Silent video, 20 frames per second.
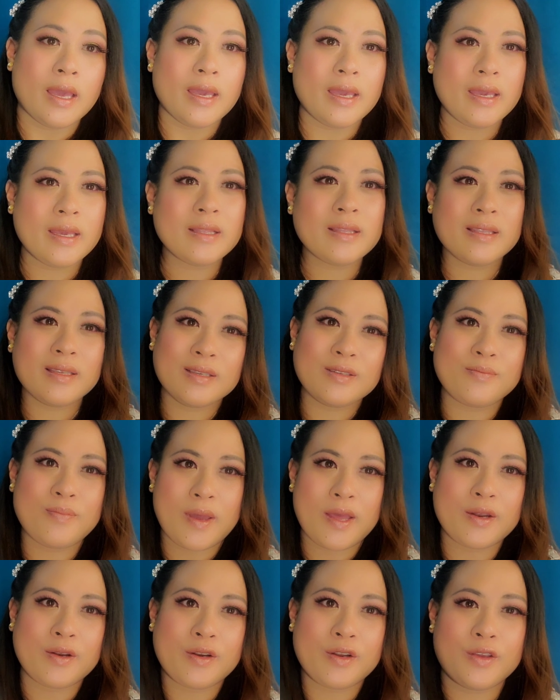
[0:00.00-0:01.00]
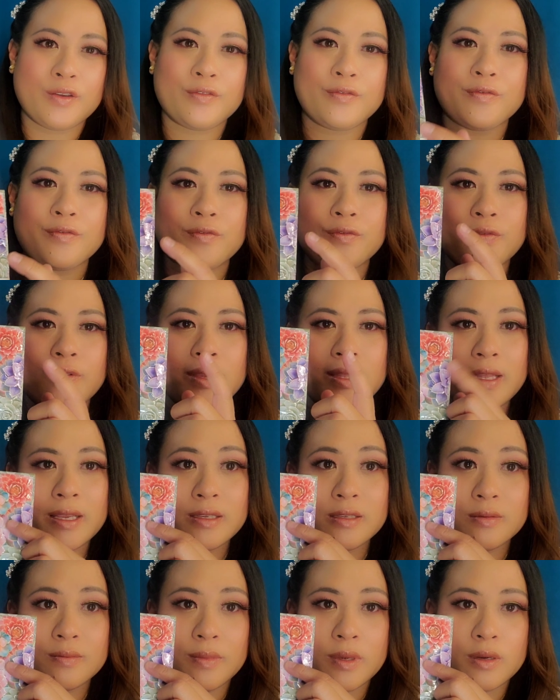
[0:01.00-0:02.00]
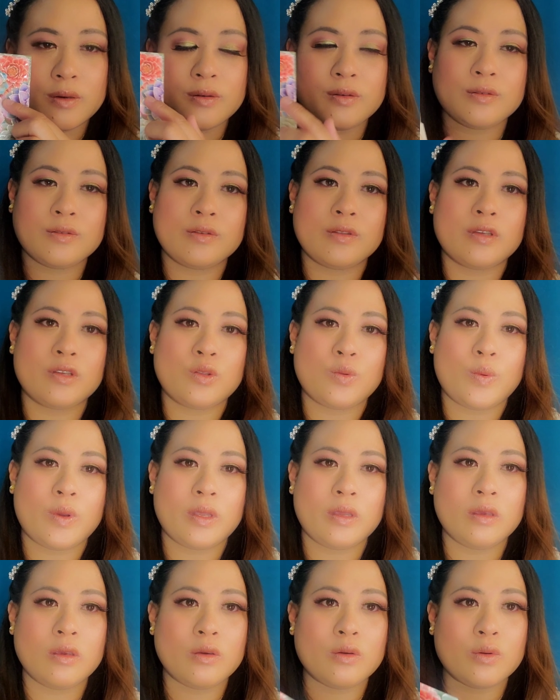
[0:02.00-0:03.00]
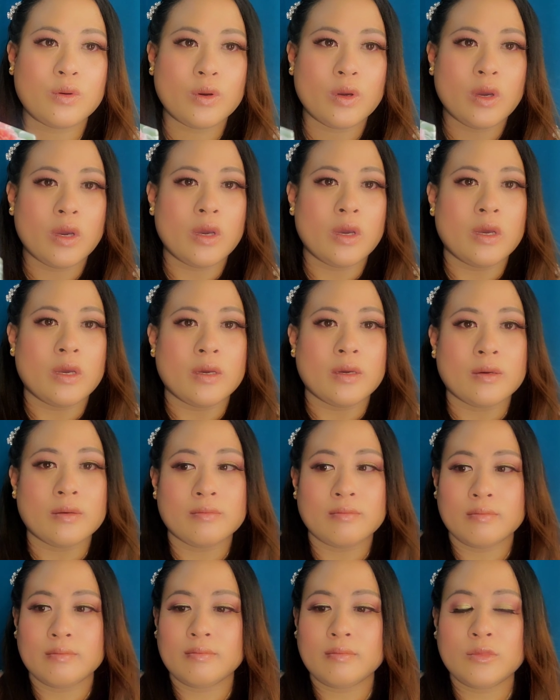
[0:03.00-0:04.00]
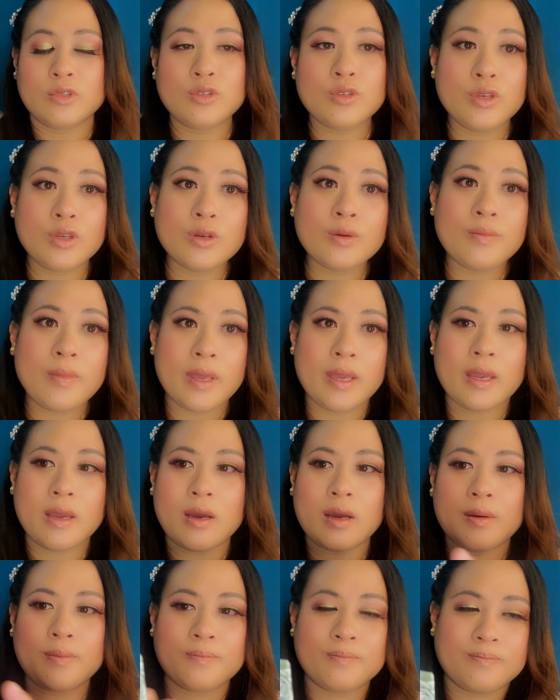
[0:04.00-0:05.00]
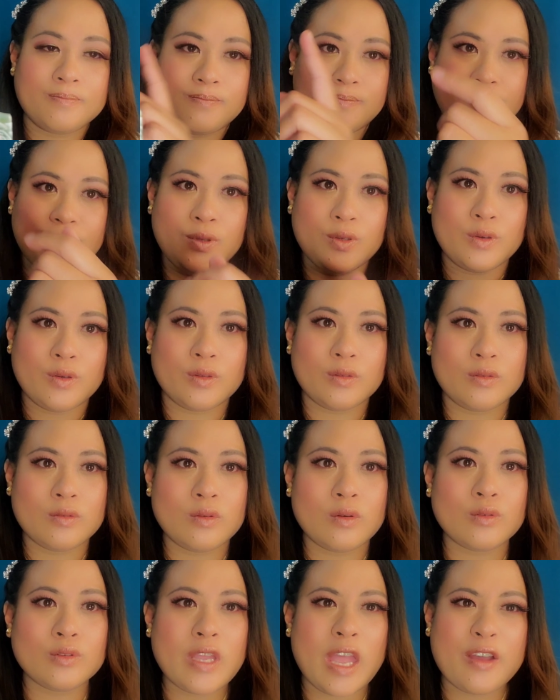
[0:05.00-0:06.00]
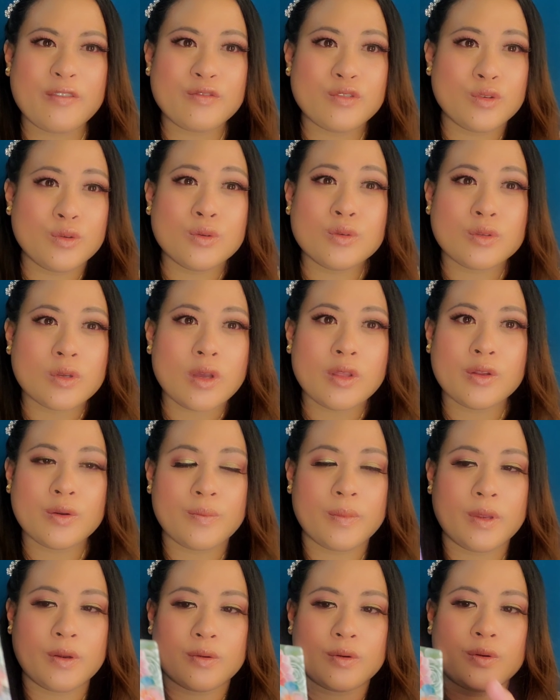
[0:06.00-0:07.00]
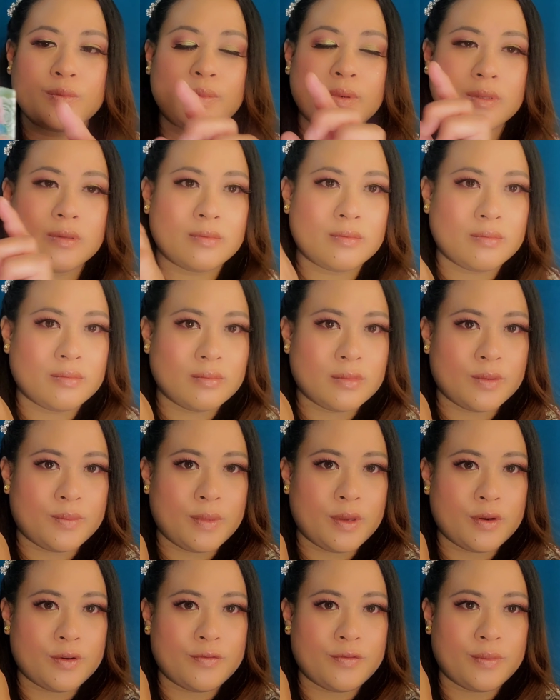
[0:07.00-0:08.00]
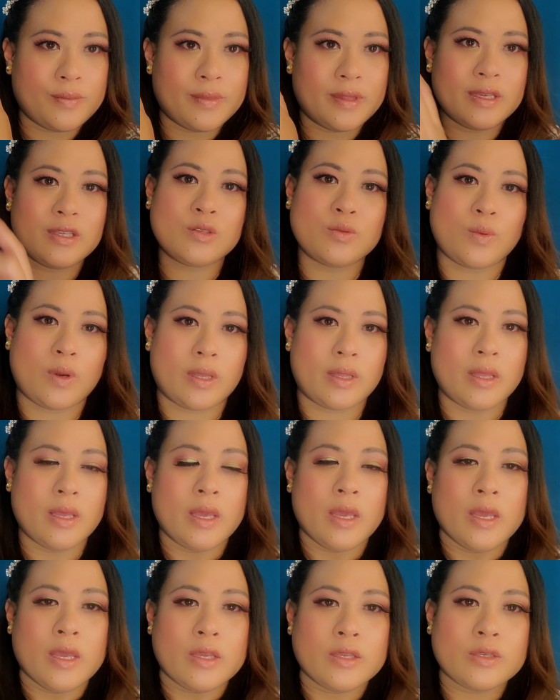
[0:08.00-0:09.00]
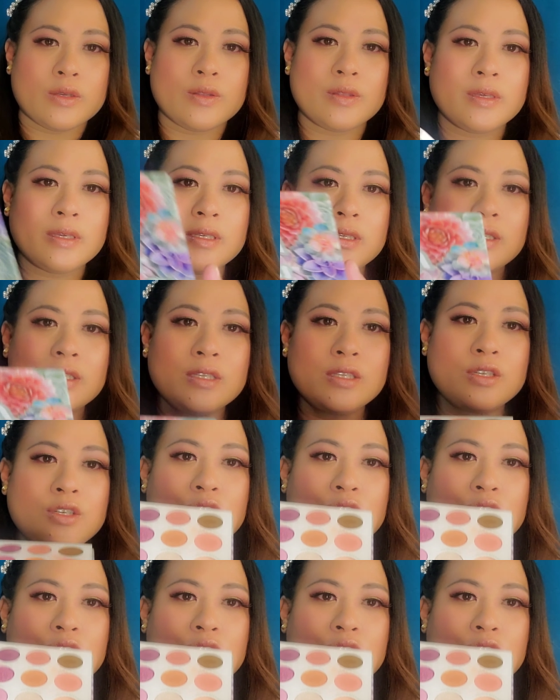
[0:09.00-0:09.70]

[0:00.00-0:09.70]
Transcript: it is better if it has a mirror, so that when you do your makeup, you don't have to use other mirror but the mirror from this one. So this is the